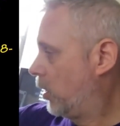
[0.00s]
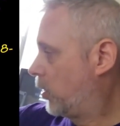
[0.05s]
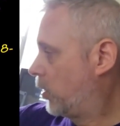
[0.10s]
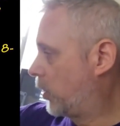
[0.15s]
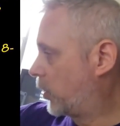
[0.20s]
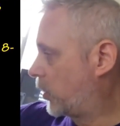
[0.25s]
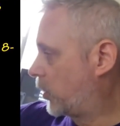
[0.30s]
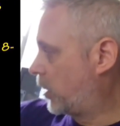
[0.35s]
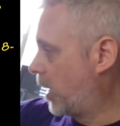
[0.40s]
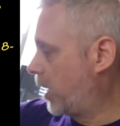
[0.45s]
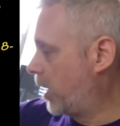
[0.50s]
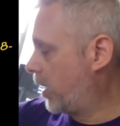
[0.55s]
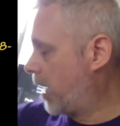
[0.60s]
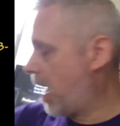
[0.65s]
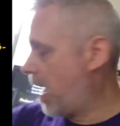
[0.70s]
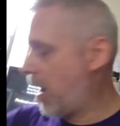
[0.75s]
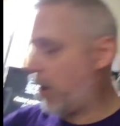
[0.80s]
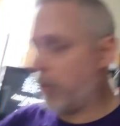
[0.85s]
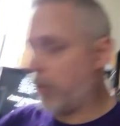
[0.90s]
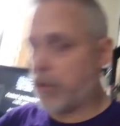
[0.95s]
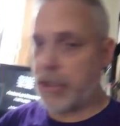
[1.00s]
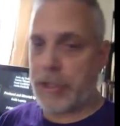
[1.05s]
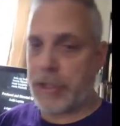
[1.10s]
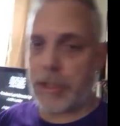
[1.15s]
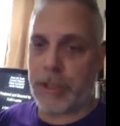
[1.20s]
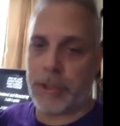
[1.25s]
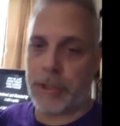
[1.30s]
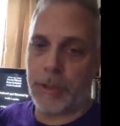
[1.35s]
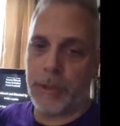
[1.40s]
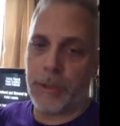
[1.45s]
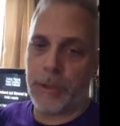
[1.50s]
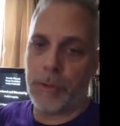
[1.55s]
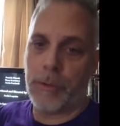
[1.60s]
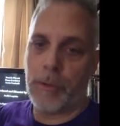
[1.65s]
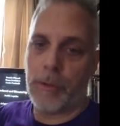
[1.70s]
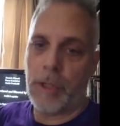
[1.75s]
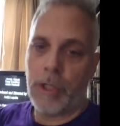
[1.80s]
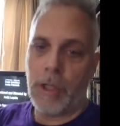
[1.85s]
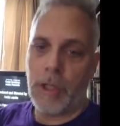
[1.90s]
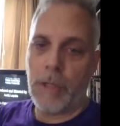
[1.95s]
to send out
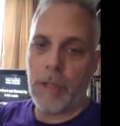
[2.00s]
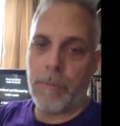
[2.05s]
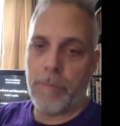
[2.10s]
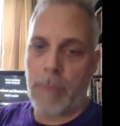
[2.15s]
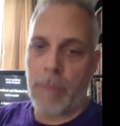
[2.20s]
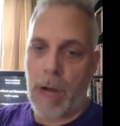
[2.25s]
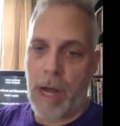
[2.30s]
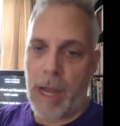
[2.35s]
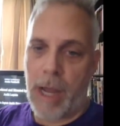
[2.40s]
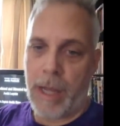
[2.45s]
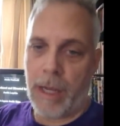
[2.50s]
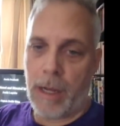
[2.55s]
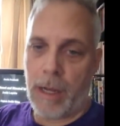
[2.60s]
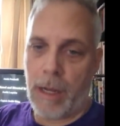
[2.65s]
to my